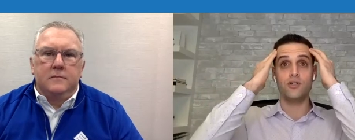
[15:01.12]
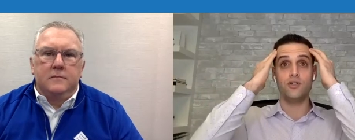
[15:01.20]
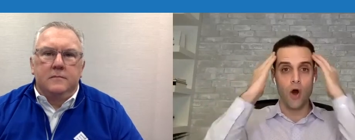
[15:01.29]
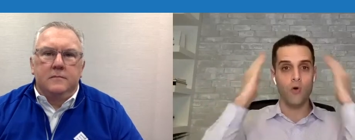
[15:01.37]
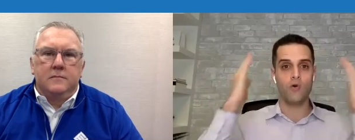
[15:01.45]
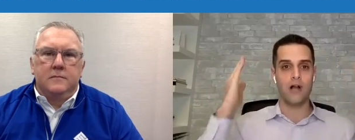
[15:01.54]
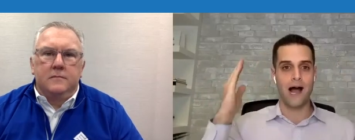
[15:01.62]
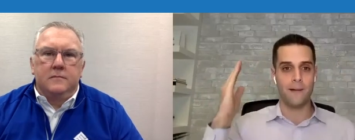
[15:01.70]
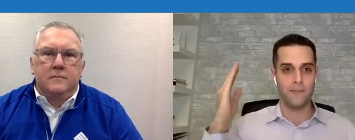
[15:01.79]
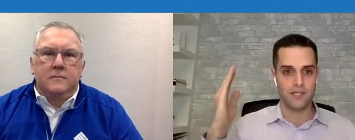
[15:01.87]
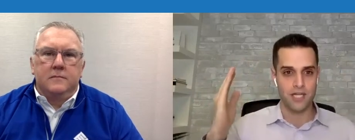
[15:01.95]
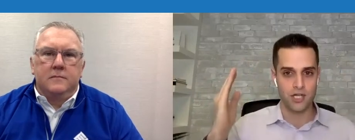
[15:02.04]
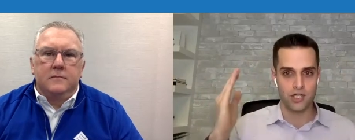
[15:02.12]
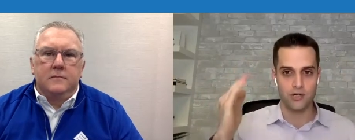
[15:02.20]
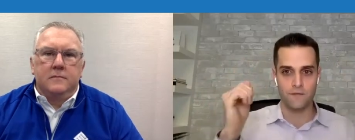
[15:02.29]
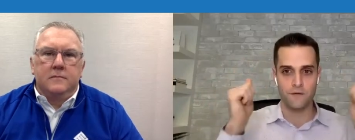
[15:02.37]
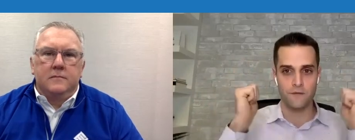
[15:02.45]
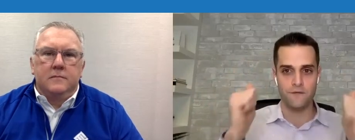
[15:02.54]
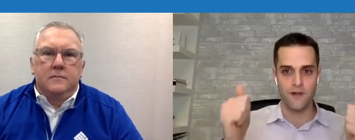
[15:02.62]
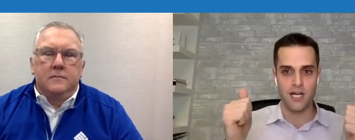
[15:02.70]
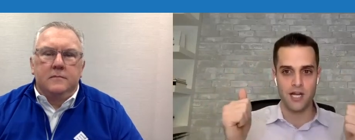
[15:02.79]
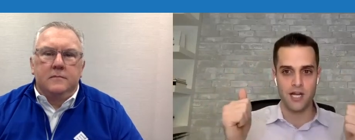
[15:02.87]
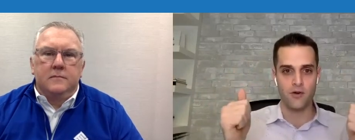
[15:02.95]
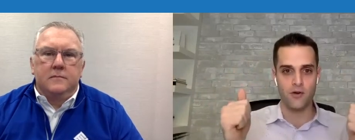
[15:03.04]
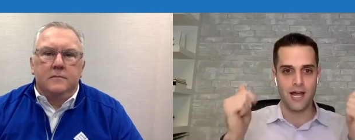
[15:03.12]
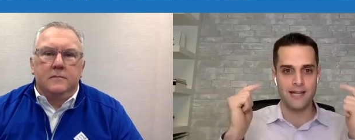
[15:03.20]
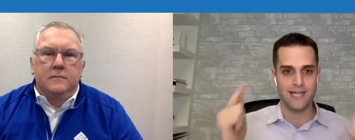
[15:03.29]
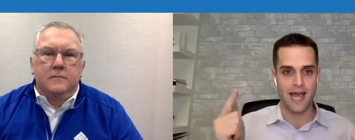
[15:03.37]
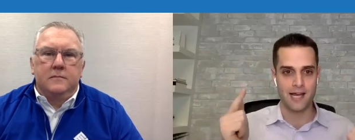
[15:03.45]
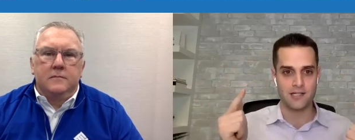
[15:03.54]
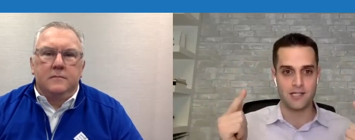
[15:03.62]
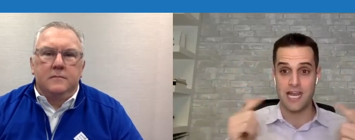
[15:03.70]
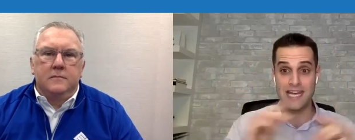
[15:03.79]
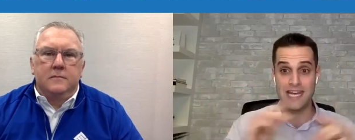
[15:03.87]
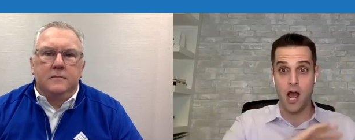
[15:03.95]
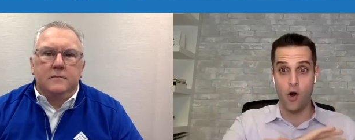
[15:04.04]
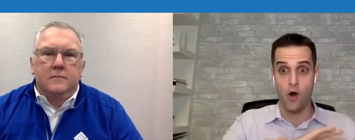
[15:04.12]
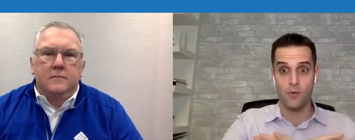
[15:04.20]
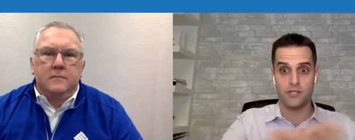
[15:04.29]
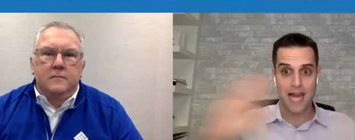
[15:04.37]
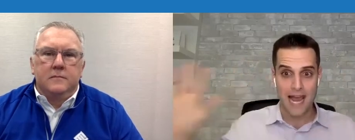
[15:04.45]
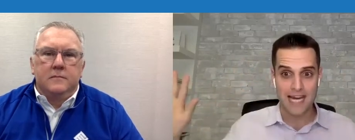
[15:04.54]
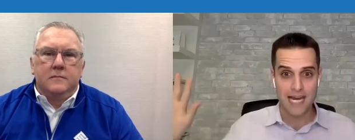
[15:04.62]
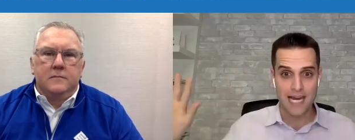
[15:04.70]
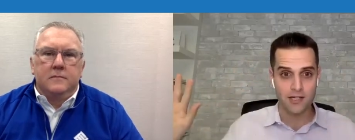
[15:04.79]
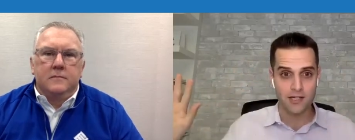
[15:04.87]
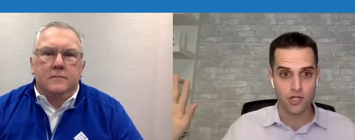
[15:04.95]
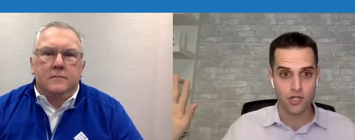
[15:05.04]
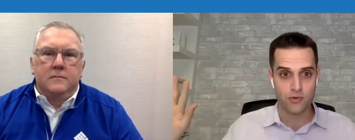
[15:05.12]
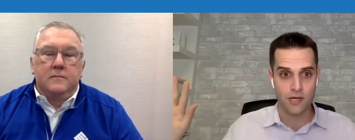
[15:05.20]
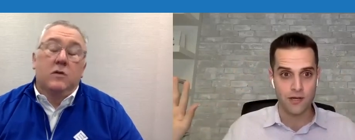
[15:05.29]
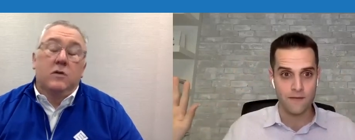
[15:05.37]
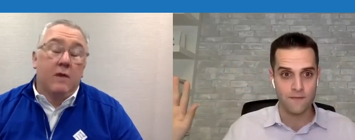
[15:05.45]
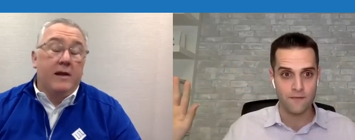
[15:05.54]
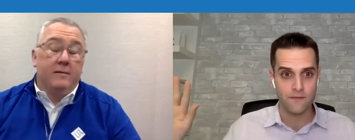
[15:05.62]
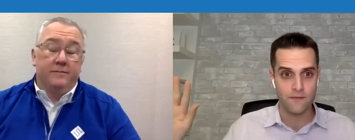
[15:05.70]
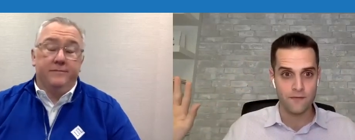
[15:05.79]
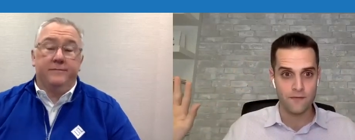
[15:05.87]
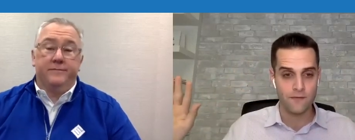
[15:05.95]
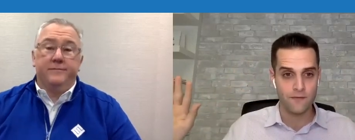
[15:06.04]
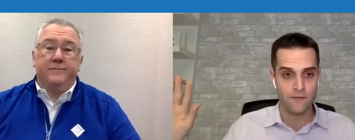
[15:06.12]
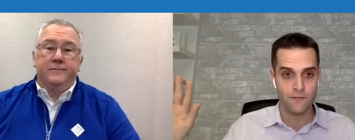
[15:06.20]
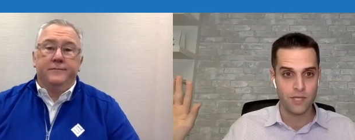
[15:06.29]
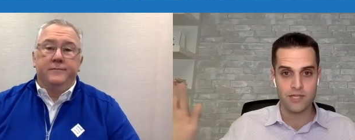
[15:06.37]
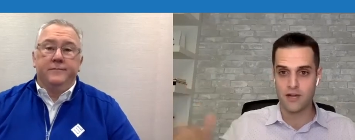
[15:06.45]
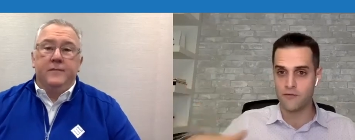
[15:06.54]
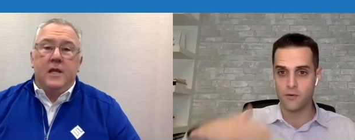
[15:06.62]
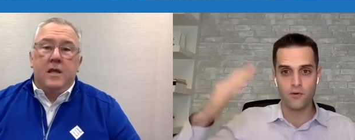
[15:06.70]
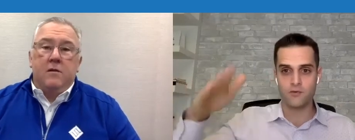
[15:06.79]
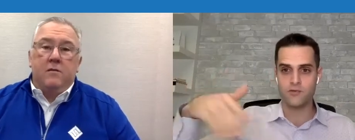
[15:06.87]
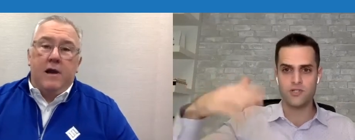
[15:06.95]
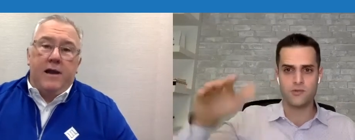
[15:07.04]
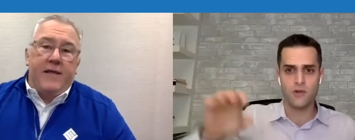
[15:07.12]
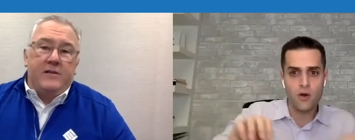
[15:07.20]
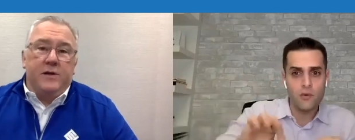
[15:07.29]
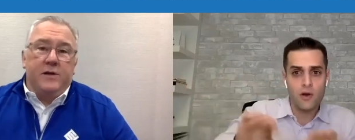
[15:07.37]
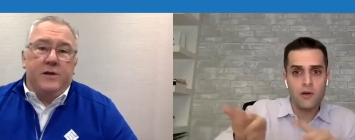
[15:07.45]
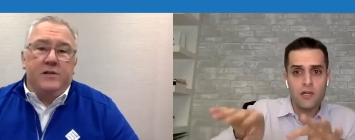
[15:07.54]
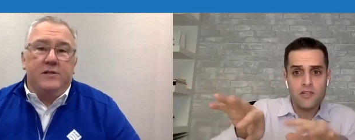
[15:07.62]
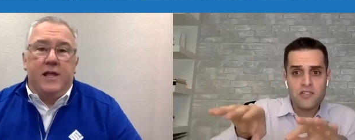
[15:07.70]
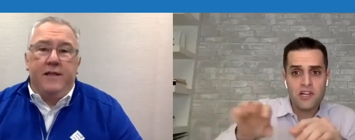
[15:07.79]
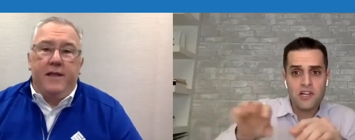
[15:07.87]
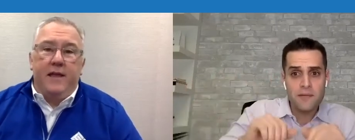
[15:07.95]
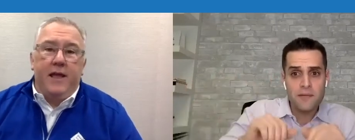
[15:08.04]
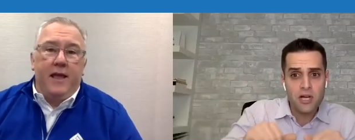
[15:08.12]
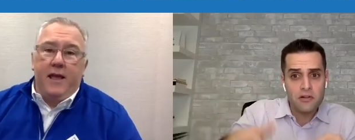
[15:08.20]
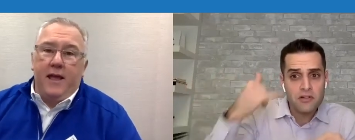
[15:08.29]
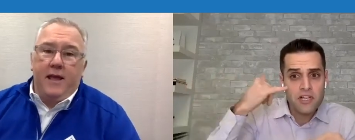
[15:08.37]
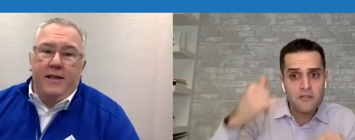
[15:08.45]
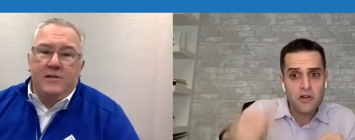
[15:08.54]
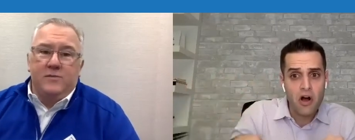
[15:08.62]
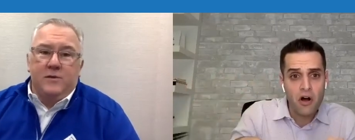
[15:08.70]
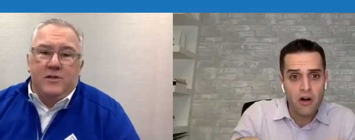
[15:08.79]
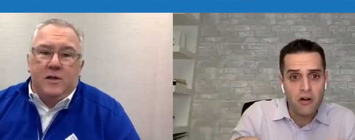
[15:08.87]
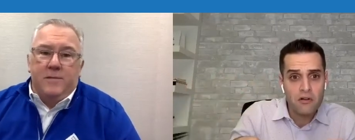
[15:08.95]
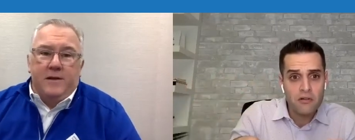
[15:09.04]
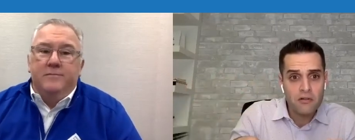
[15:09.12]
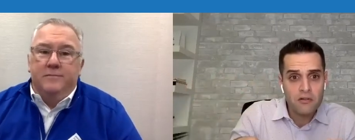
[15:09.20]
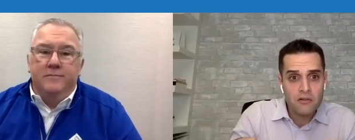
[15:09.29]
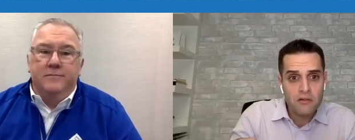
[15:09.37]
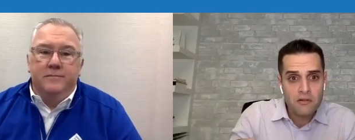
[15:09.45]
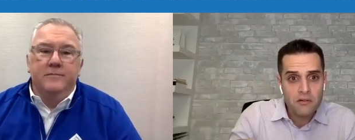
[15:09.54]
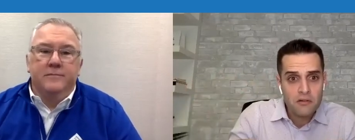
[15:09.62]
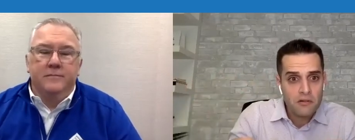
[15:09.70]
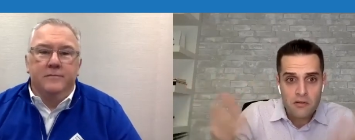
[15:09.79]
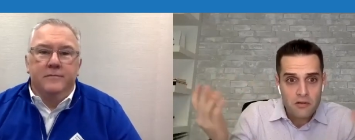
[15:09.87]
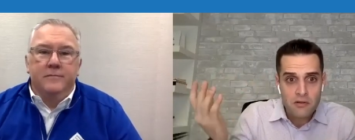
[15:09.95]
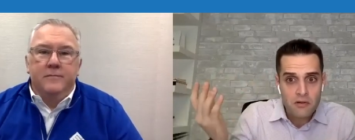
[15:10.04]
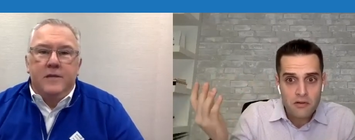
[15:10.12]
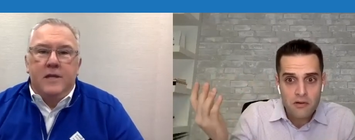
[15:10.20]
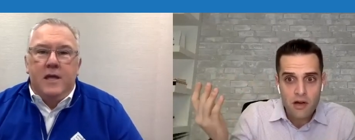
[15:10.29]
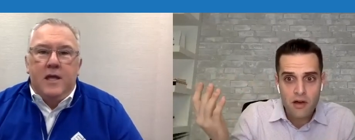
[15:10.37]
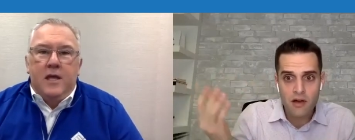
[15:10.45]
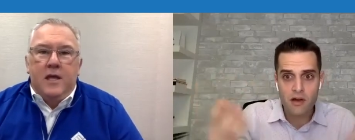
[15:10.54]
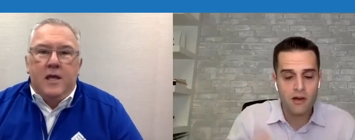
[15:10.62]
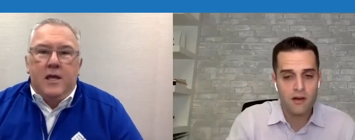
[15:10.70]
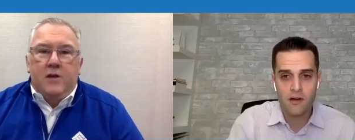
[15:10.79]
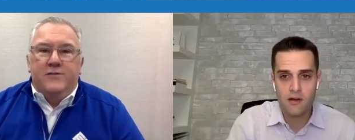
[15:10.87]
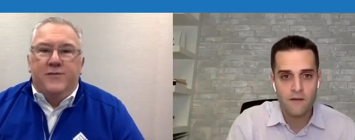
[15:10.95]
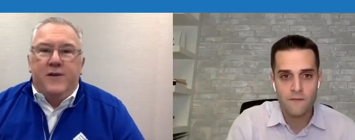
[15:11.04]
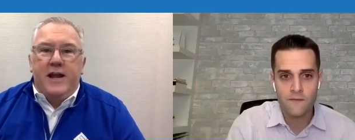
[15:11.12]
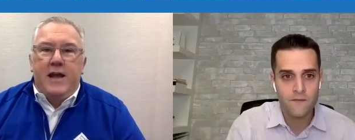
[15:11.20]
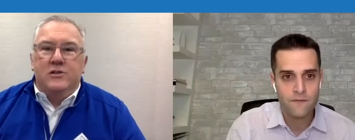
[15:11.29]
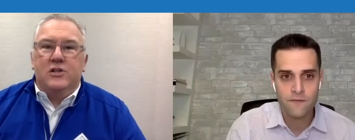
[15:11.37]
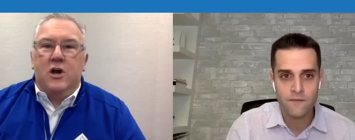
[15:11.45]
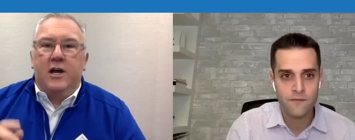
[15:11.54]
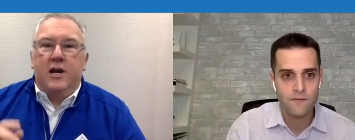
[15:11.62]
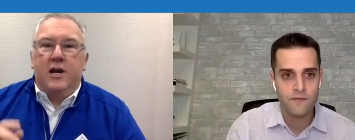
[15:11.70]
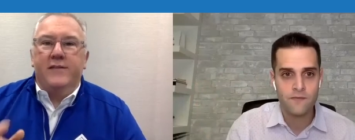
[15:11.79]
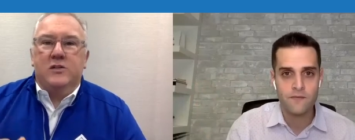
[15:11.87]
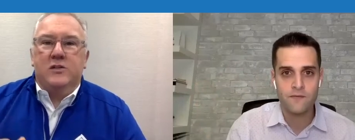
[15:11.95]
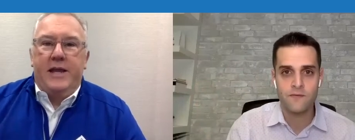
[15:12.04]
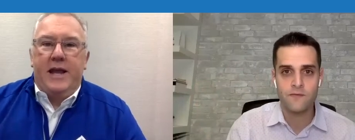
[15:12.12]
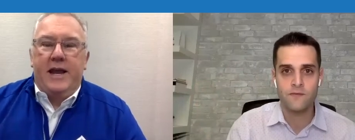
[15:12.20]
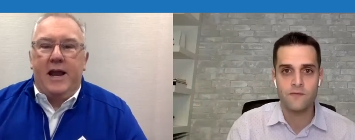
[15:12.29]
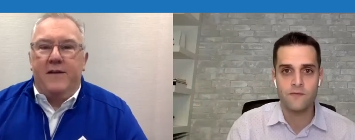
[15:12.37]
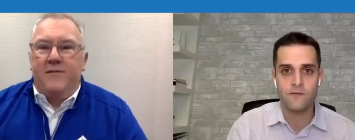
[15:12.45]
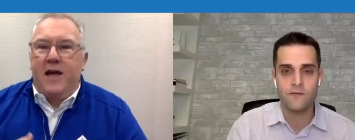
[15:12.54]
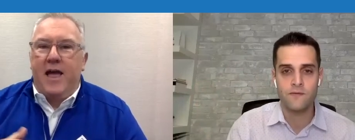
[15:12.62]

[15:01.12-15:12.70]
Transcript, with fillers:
Speaker 1: no competition for video and text in almost any industry. Because everyone
Speaker 2: right, says, oh, send an email, yeah. give a call. You know, it's funny. I was talking this weekend. I have, I have a